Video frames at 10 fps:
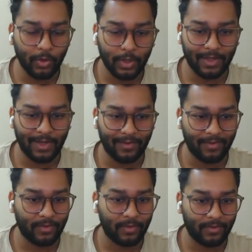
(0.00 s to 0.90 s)
show
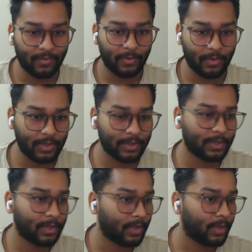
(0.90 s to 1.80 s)
any error, to be
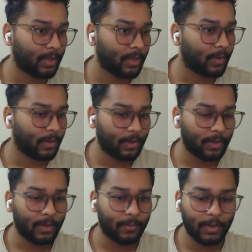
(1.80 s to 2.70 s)
honest.
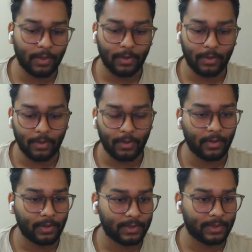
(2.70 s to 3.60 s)
Let
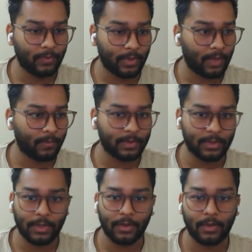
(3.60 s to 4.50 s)
me see what
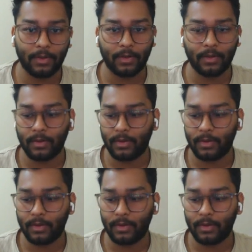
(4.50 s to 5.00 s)
happens here.